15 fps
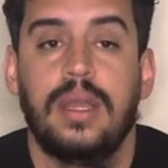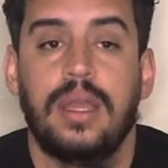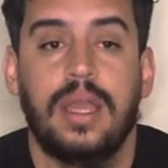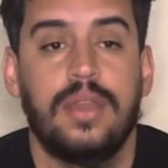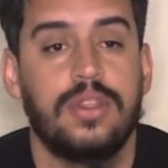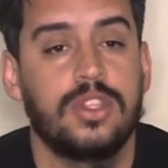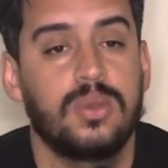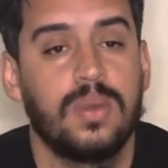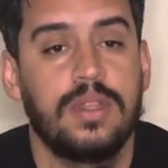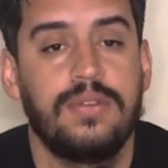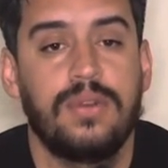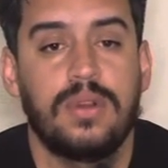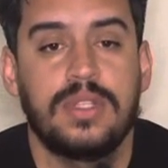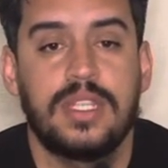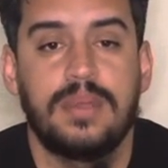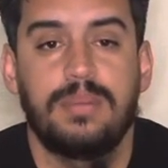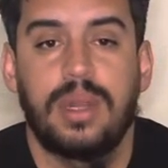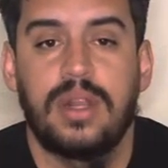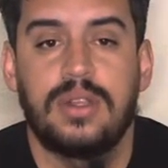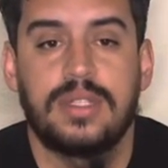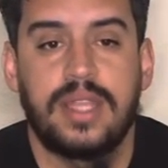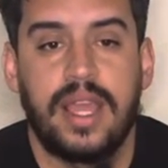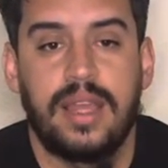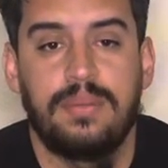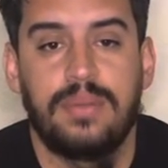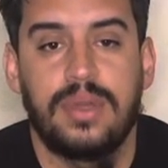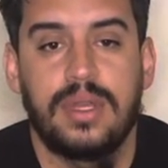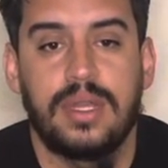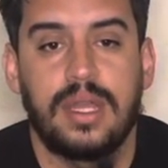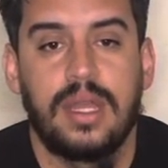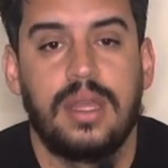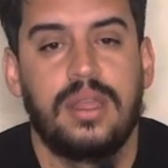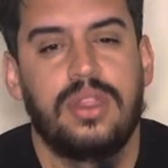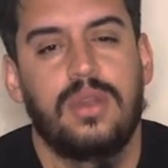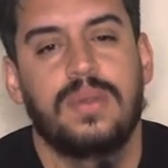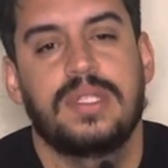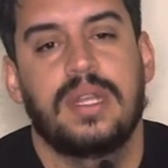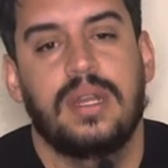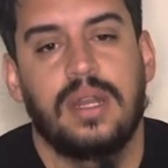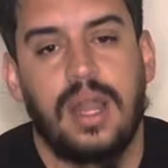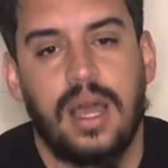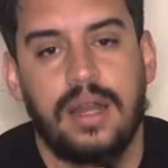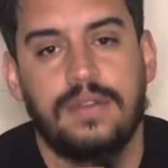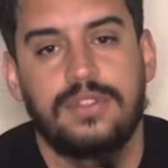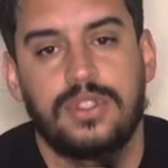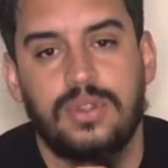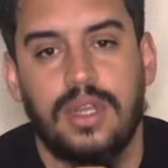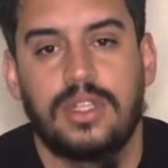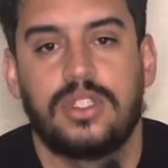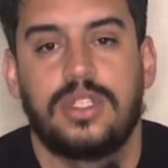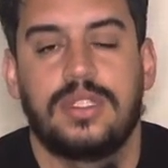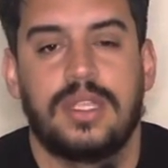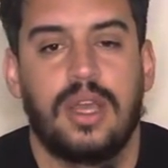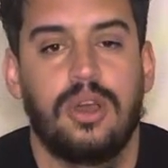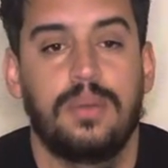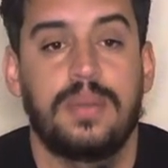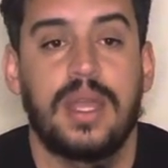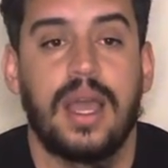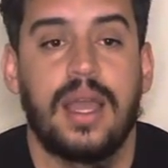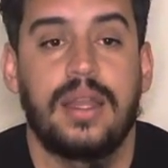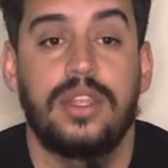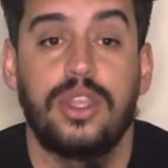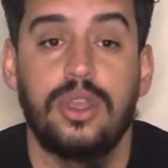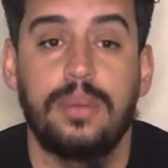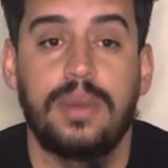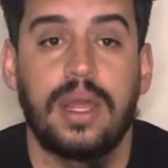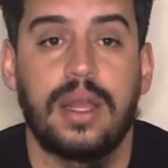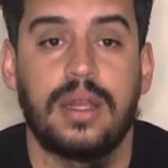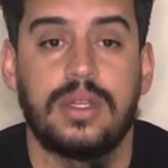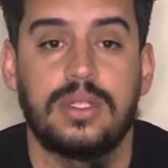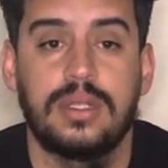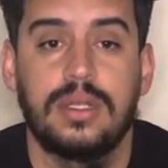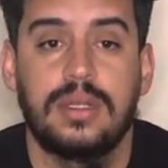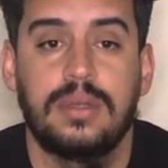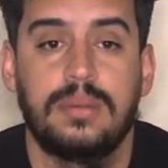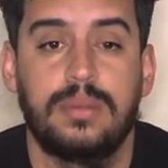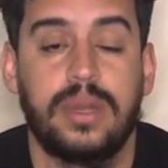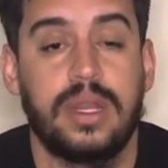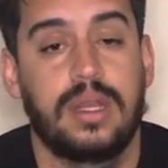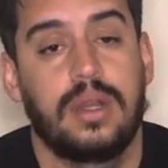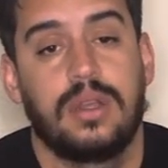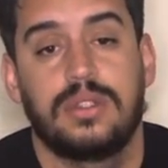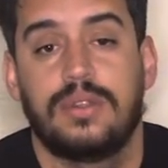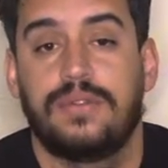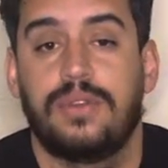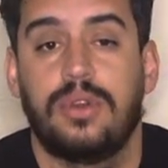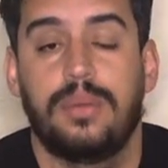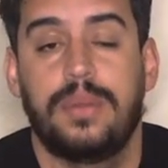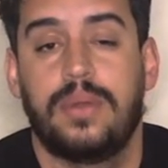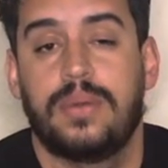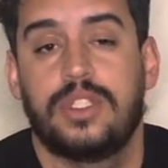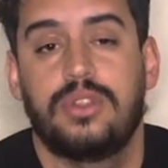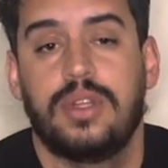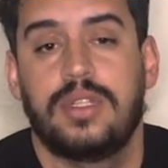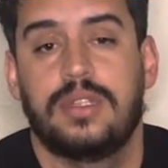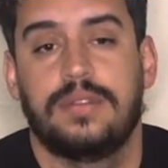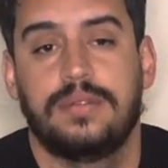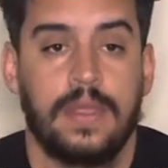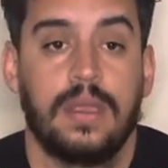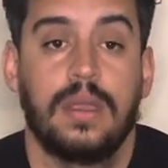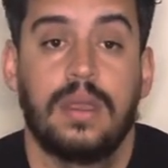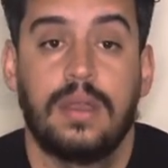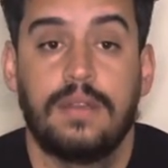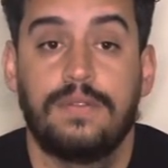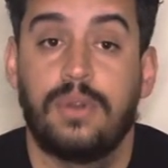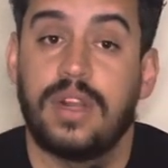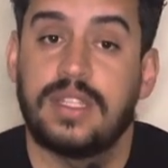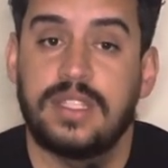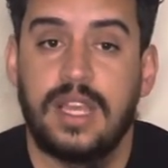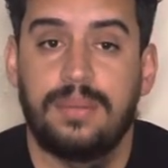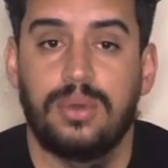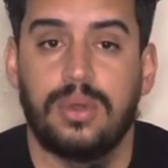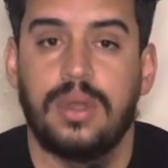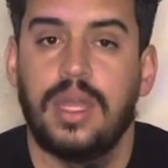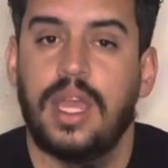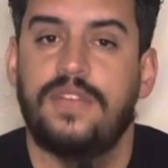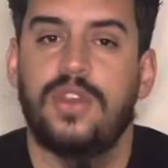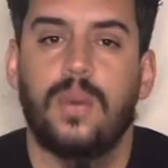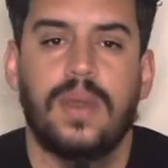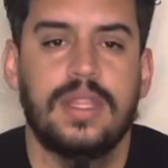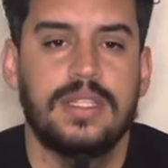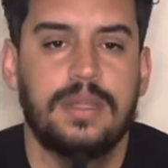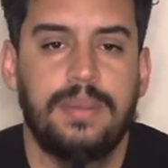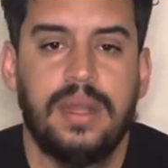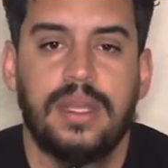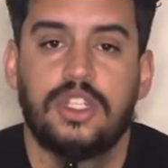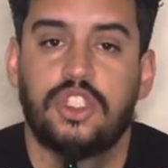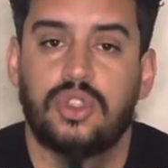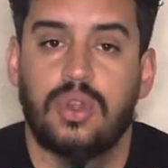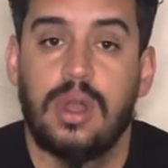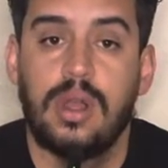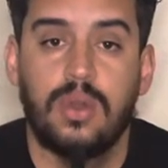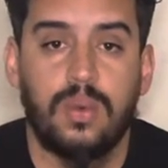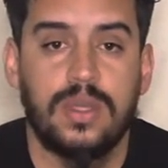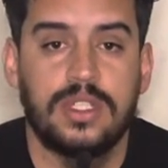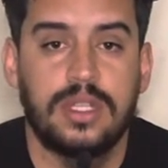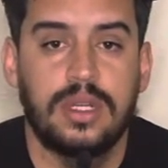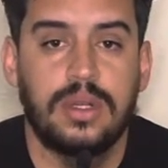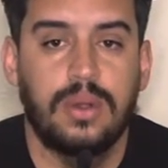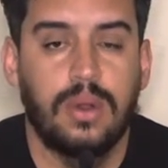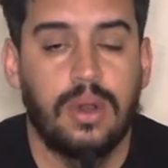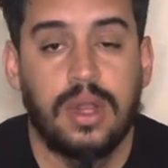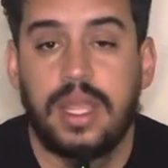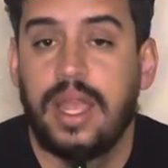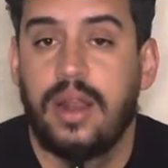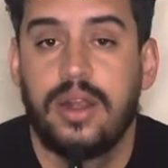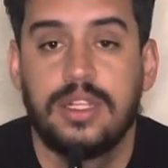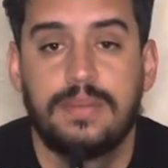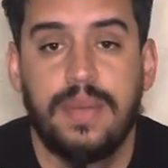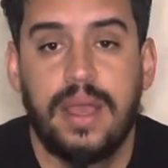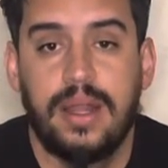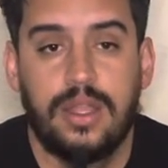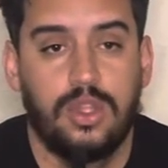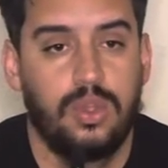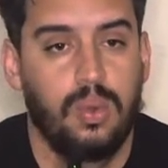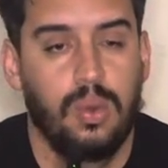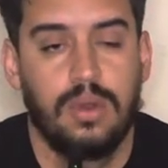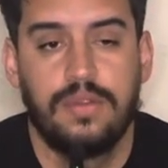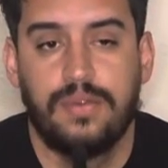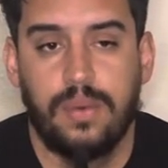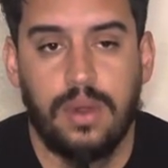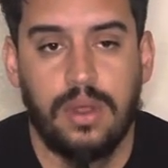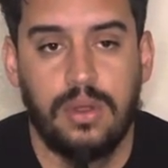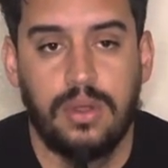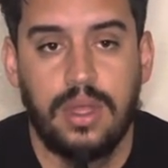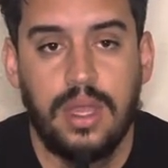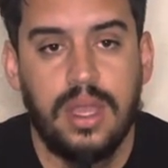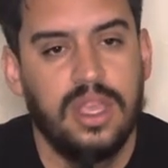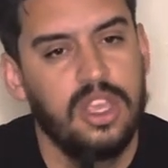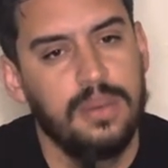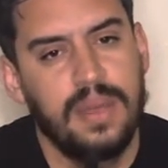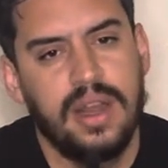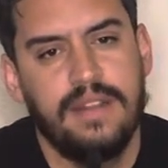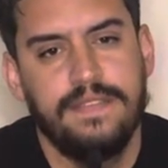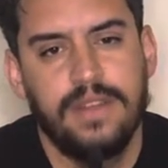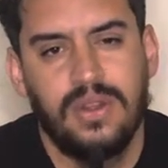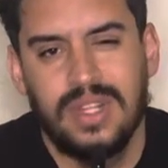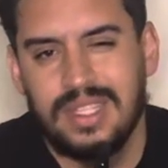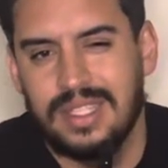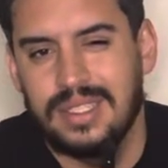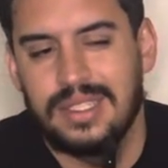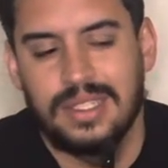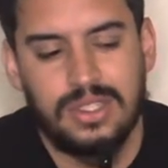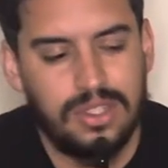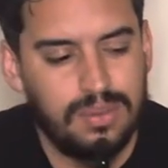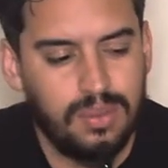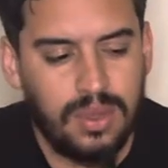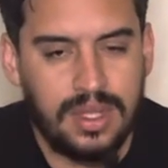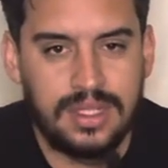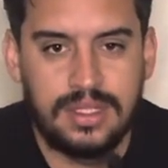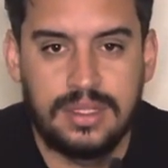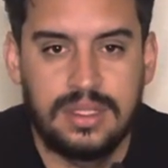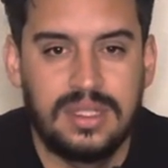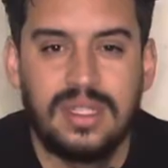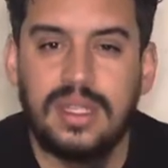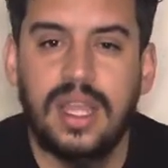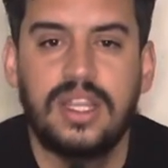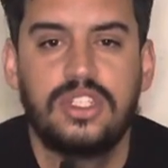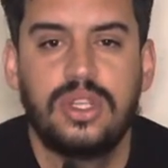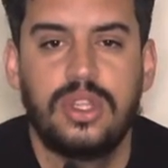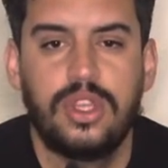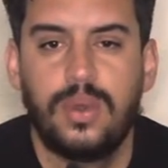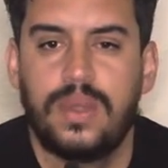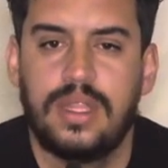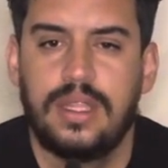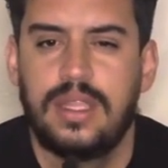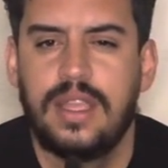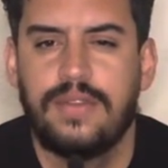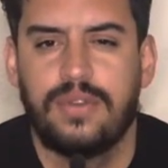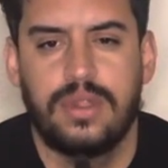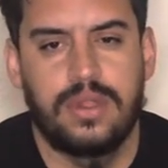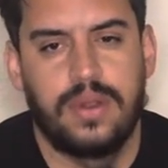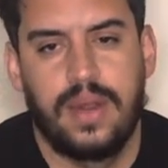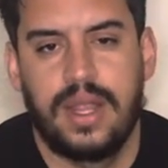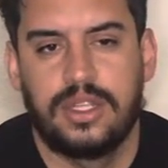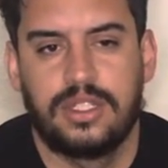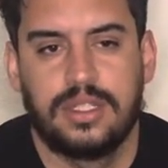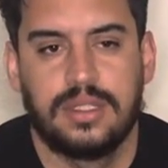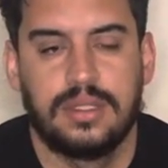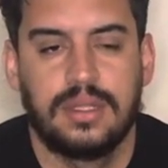In the 2014 Player's Handbook, there was a lot of structure to help guide new players, but it could also feel a bit restrictive. For example, if you wanted to play a strong wizard or a charismatic dwarf rogue, you might have felt like the system was nudging you in a different direction.